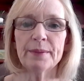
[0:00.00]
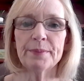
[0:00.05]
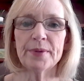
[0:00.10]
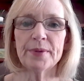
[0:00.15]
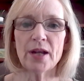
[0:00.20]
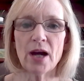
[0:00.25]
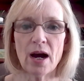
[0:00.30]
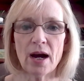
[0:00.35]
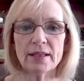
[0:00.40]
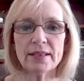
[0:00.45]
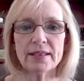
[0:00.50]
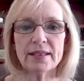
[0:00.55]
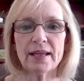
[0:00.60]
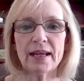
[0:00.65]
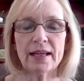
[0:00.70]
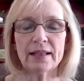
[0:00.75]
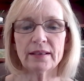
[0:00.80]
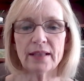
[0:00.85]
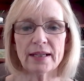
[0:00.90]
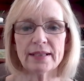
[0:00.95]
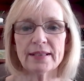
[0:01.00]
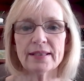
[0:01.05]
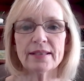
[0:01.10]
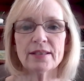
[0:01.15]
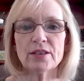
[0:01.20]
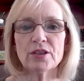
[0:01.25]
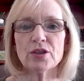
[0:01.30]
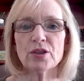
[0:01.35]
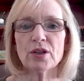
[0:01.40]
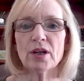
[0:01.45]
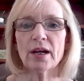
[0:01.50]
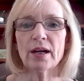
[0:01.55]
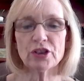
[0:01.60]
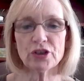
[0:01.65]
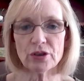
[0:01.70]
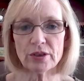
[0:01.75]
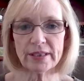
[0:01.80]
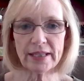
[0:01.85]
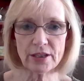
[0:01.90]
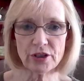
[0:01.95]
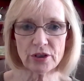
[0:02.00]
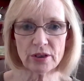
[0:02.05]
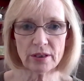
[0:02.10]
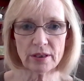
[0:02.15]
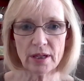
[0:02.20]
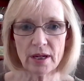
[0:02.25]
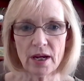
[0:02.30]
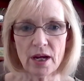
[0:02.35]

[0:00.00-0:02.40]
am not a licensed insurance agent,